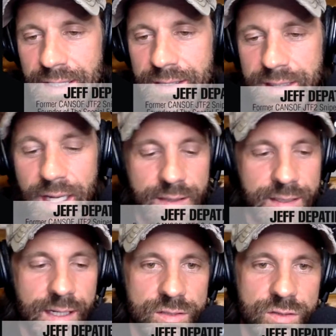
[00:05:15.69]

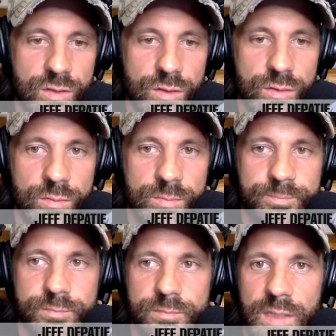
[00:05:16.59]
Yeah. So
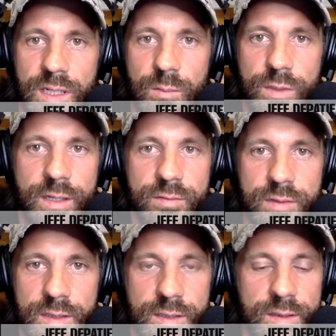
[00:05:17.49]
we have
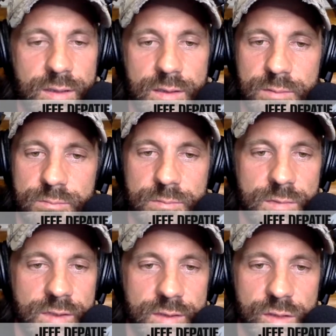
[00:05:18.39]
a
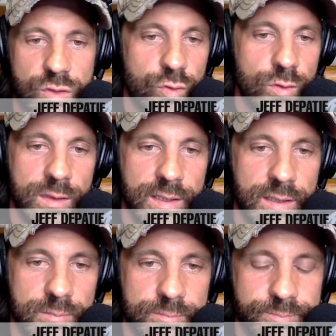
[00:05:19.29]
truly
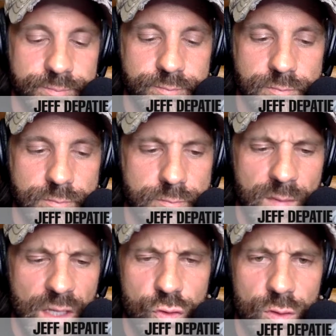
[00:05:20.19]

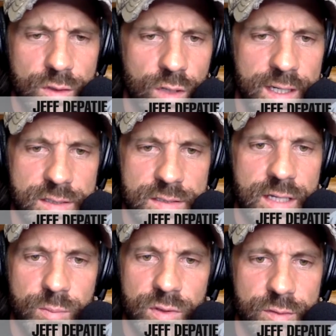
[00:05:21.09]
great
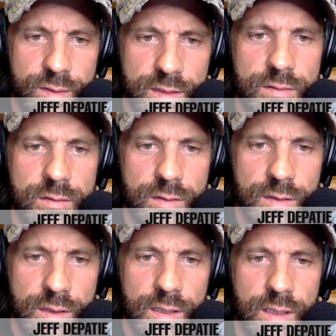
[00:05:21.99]
sniper unit,
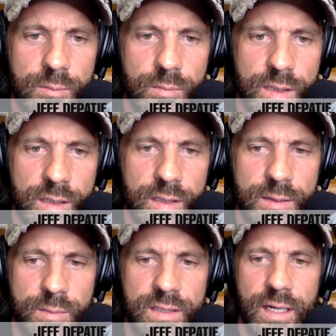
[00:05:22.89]
and I
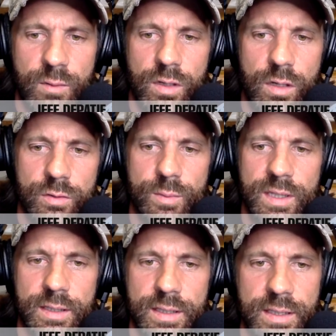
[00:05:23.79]
mean that with all
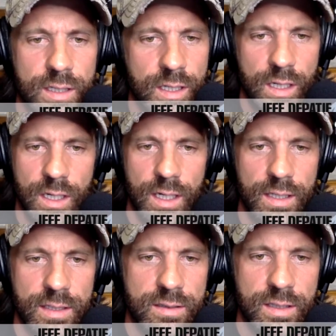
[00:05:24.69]
humility.
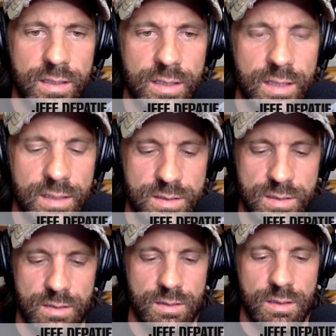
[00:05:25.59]
It's
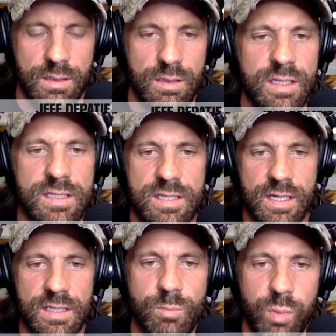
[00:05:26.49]
like I said,
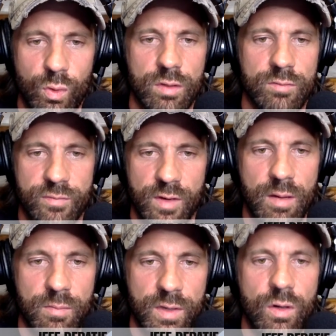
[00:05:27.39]
it's born
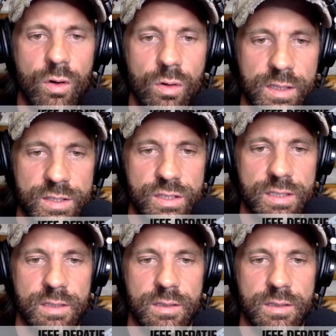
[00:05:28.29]
from the coalition.